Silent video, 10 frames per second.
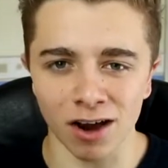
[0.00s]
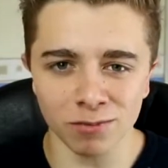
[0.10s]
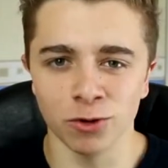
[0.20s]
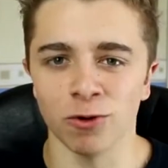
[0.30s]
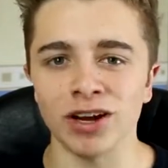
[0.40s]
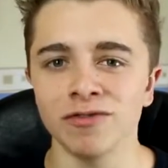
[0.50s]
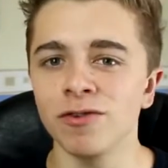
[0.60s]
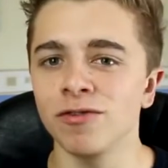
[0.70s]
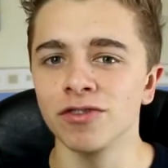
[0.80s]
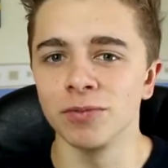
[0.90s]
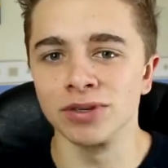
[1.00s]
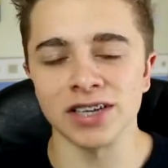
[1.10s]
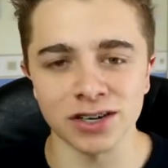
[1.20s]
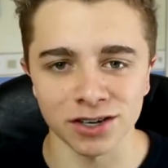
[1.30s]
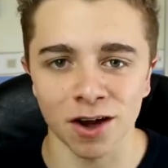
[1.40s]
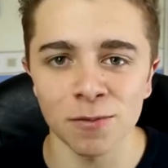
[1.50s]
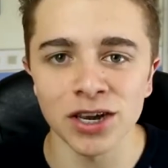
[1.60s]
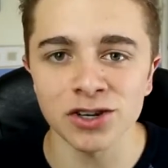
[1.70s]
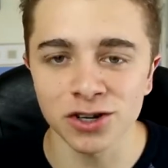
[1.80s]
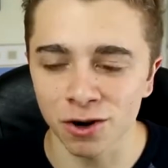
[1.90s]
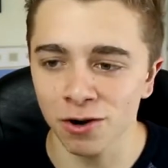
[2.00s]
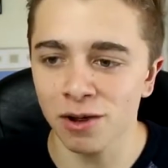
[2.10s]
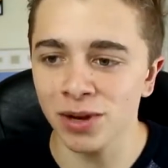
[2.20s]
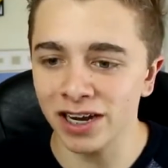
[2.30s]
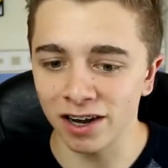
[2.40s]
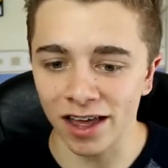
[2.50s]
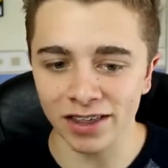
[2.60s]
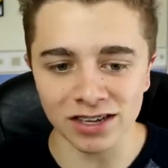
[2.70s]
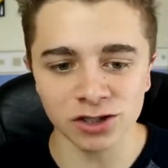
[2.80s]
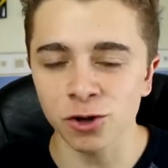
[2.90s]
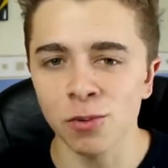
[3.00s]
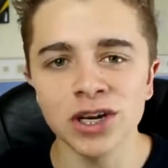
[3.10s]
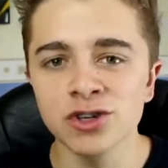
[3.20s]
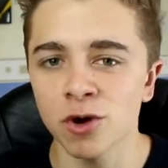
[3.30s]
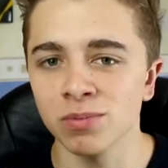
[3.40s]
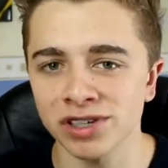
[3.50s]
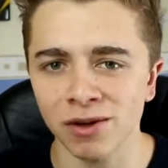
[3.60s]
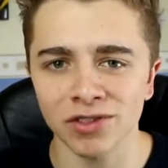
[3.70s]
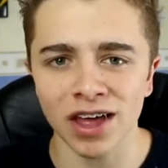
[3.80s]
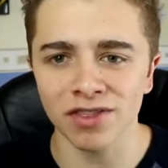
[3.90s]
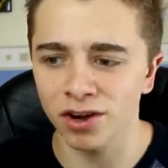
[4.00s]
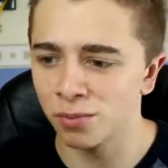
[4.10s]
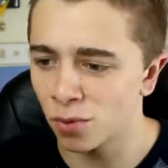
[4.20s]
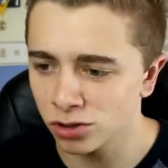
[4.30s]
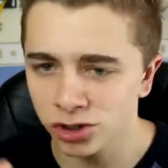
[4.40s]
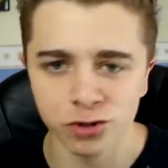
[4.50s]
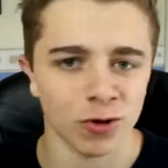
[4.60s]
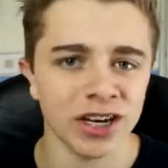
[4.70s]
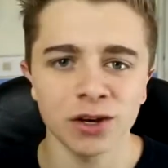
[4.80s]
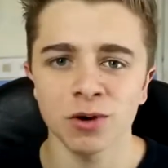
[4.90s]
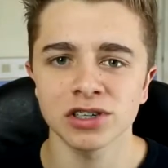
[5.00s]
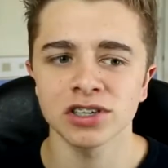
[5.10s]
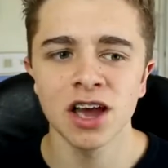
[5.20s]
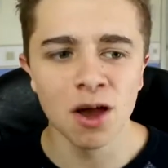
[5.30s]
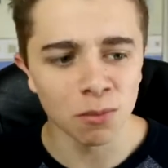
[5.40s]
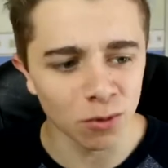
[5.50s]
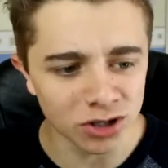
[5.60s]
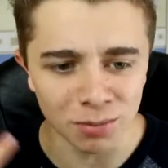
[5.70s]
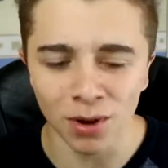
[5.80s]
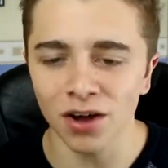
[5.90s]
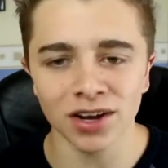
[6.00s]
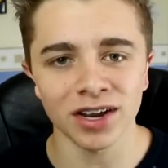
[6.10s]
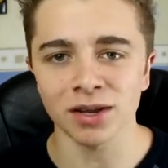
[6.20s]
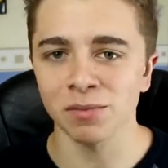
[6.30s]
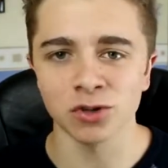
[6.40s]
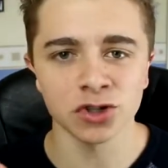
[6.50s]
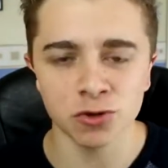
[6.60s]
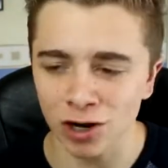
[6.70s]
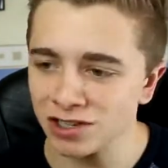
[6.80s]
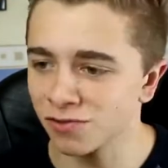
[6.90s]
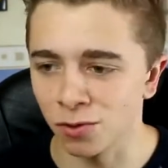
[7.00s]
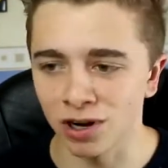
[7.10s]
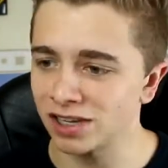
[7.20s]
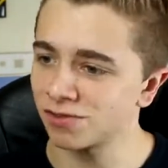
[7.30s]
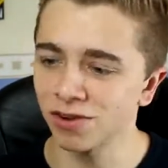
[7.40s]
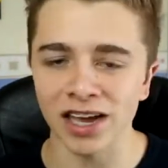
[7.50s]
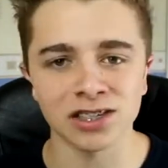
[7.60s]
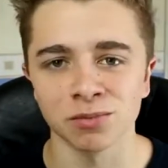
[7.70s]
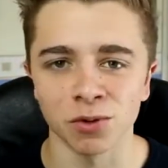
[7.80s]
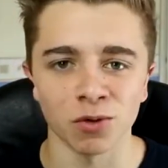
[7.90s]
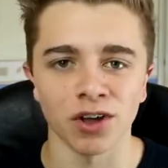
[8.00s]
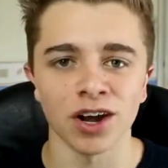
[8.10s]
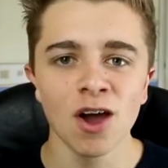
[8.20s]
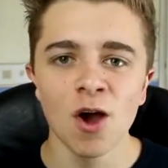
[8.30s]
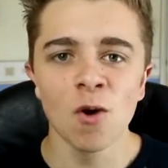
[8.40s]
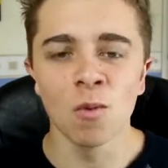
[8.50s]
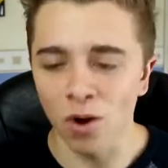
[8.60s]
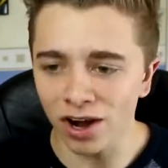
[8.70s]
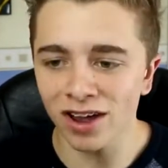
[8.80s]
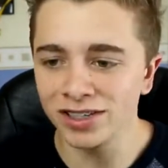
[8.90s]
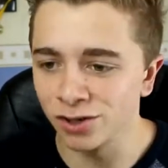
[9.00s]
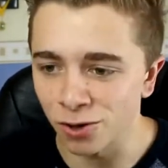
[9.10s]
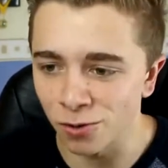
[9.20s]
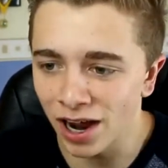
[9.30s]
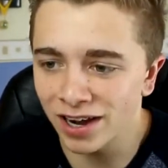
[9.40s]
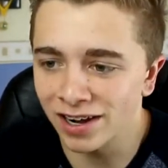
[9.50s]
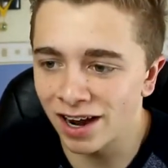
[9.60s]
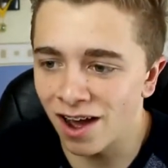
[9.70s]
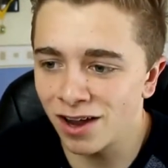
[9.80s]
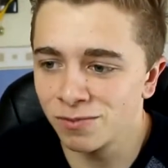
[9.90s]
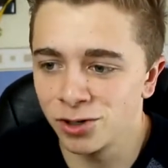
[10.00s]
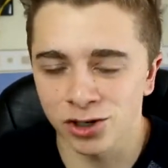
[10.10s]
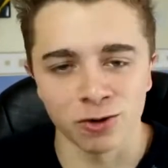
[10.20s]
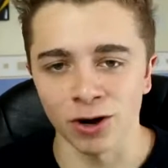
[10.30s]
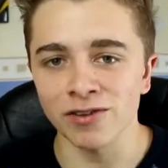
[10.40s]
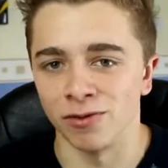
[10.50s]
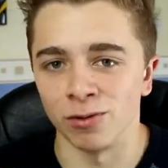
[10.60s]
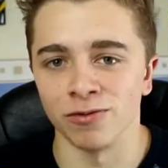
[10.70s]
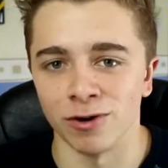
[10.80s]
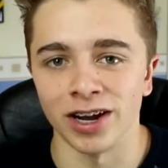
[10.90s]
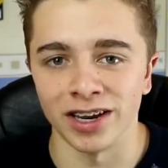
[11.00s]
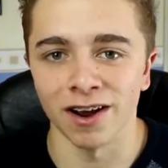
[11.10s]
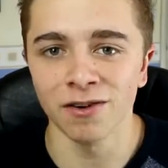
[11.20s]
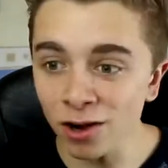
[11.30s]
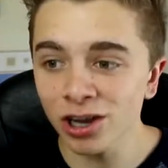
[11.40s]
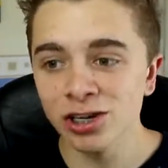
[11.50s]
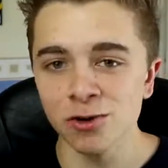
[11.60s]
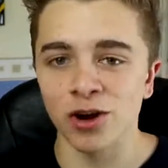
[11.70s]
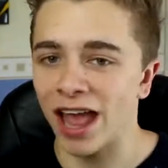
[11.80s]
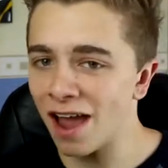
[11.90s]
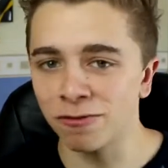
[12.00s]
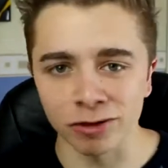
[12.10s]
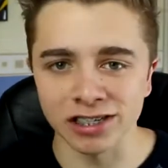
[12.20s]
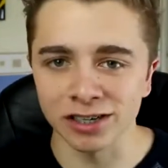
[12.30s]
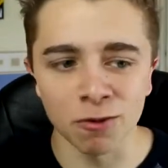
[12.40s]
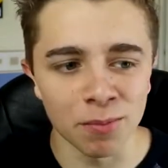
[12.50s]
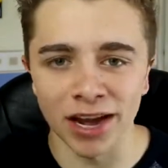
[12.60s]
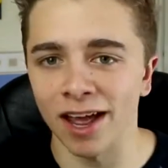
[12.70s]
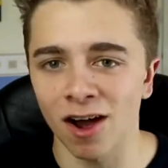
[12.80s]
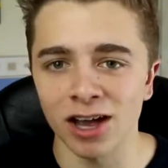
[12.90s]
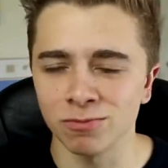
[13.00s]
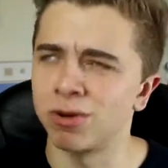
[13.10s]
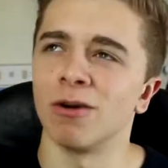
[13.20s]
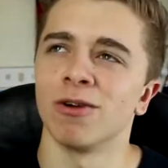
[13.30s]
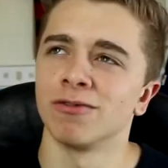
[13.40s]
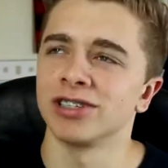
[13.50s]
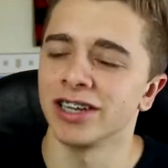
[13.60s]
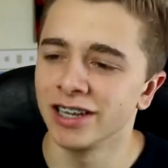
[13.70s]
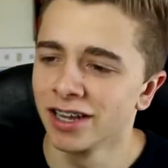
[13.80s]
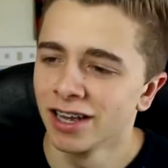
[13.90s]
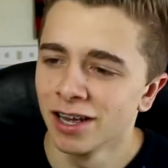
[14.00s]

I'm grateful for the position I'm in. Do you know what I mean? Like, there's so many jobs out there that are more strenuous, more demanding, more stressful, less flexible than what I do, and I'm just grateful for it, you know? And I enjoy every single minute. Well, obviously,